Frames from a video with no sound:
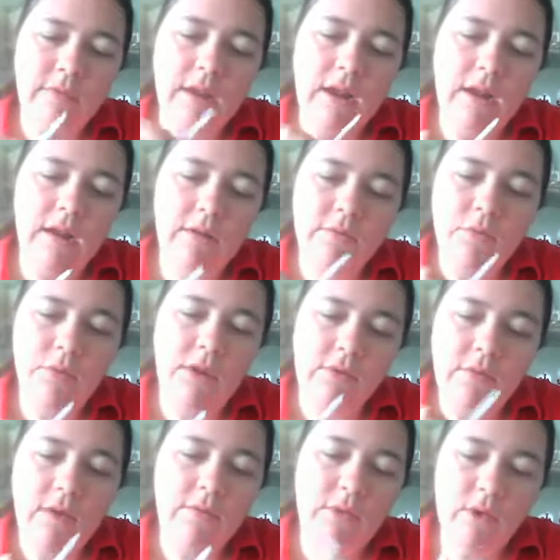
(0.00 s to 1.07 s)
And at
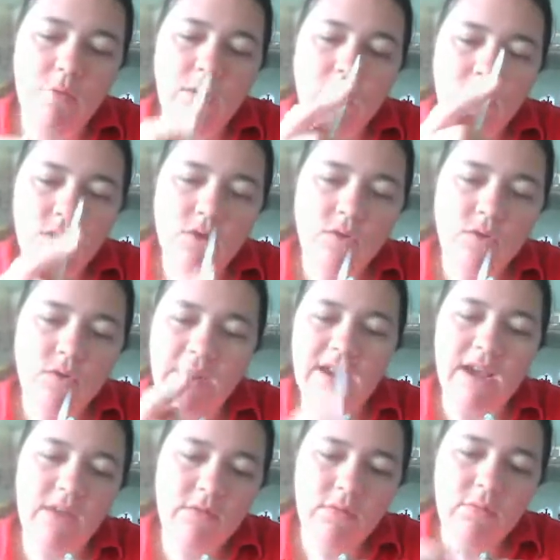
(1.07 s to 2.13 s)
45, you don't want to go straight up and
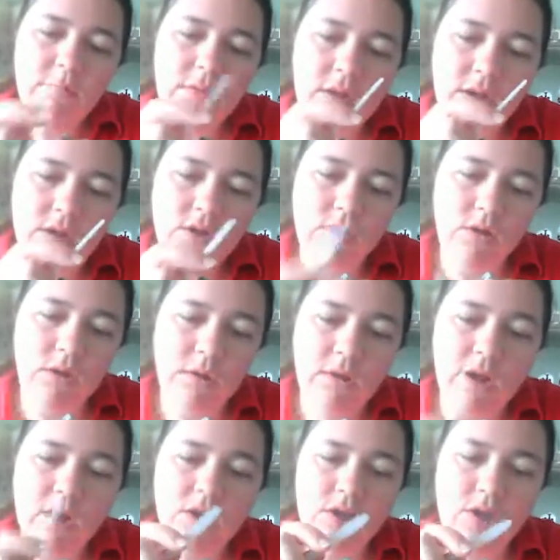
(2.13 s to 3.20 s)
down because you're going to
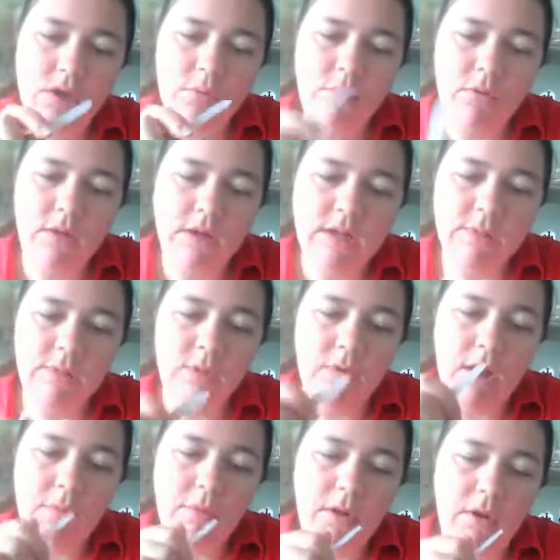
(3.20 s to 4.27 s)
actually start pulling some of the
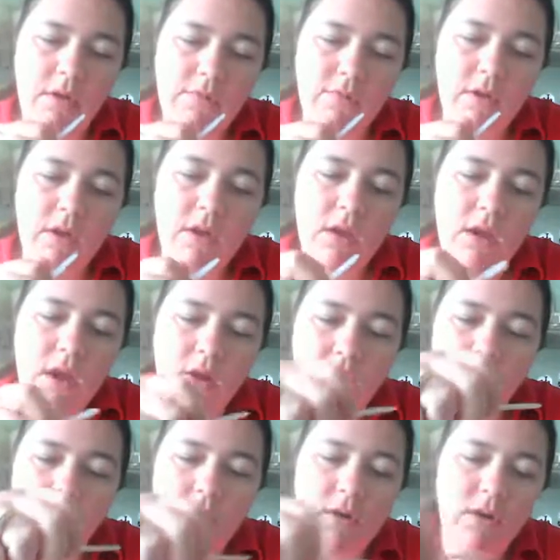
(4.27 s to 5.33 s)
wrap off, and
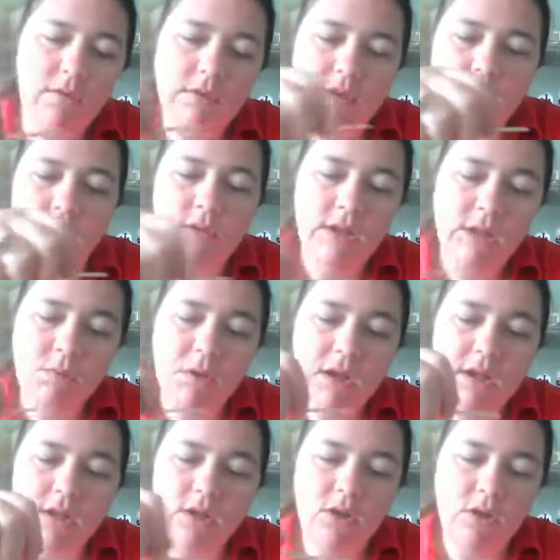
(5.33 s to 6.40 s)
you don't want to obviously go this way
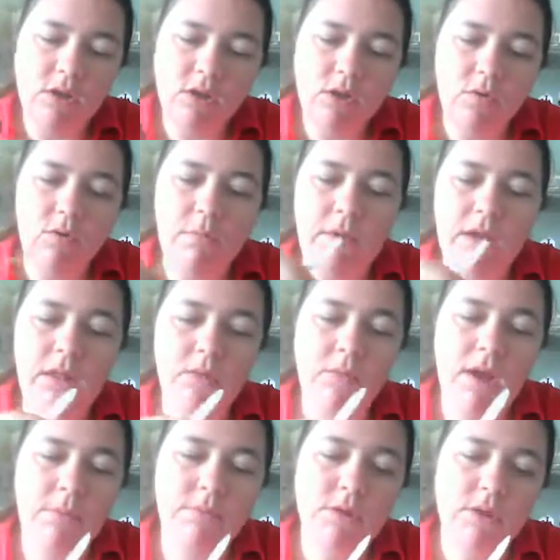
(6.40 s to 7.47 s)
because you can start ripping at the
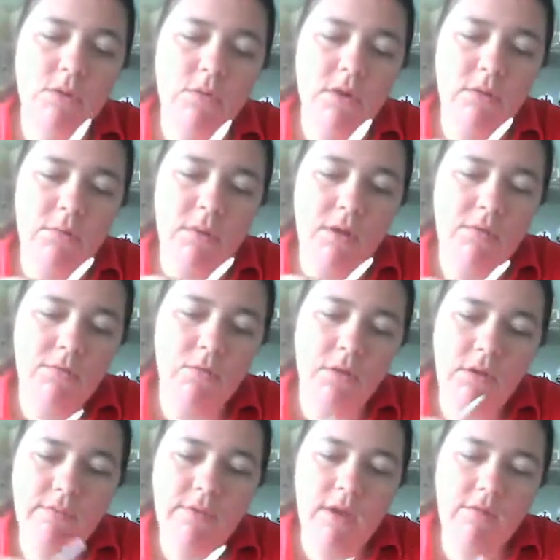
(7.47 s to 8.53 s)
wrap. So you want about a
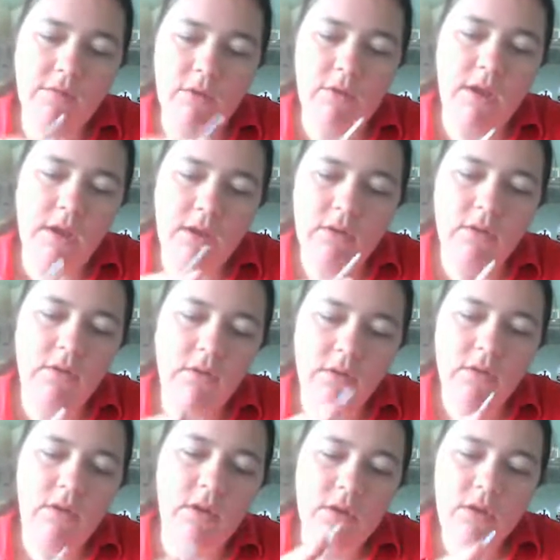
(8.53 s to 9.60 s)
45-degree angle,
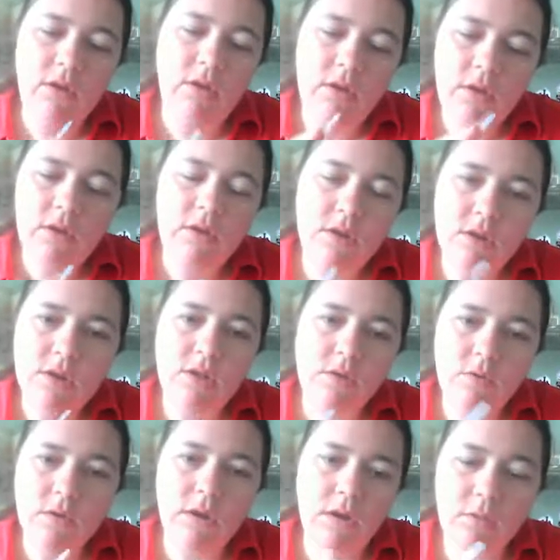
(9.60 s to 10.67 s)
just
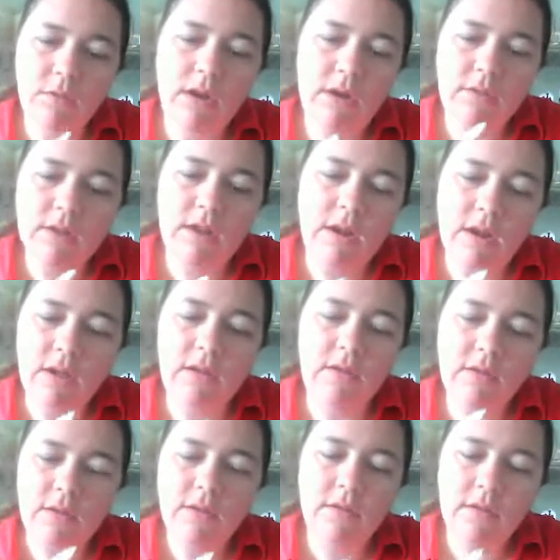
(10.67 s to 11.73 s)
going around the
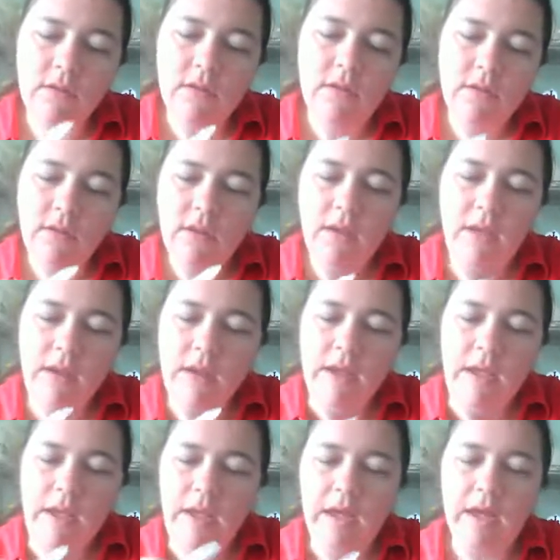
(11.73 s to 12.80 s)
nail. And
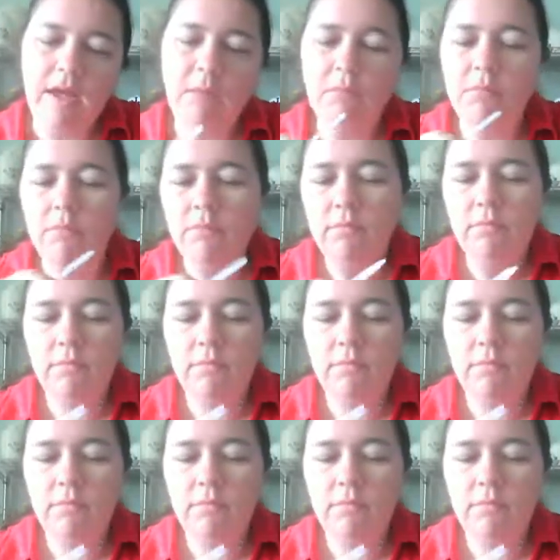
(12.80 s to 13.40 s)
yeah, I'm